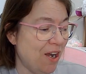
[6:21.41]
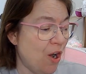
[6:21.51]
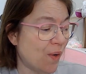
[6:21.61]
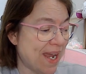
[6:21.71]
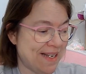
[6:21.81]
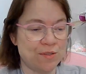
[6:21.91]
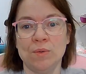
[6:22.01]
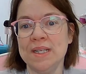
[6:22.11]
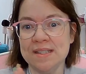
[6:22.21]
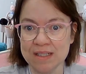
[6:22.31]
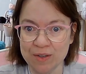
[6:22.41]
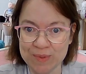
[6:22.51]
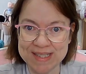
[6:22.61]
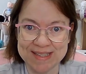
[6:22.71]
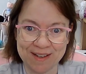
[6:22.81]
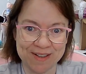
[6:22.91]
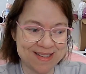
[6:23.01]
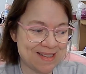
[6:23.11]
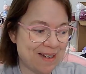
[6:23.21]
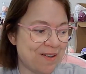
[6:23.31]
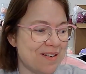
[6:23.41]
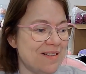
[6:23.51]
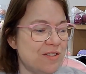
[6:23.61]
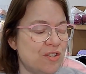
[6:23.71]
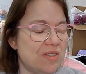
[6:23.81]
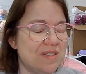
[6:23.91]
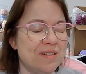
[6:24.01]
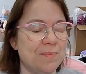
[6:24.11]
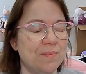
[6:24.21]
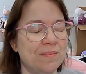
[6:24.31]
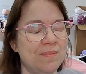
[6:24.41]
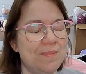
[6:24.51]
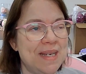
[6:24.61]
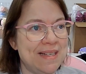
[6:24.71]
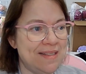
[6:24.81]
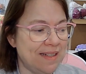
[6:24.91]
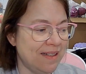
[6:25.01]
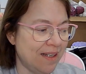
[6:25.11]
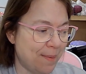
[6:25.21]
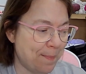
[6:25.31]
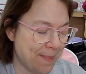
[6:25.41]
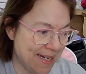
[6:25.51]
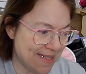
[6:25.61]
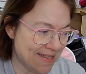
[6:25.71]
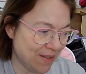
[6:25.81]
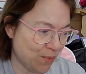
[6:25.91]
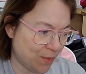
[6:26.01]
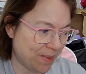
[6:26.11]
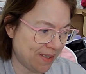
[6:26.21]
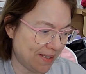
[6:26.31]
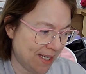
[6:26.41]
Okay, so let's start with Sarah. Sarah, she's an amazing, amazing woman.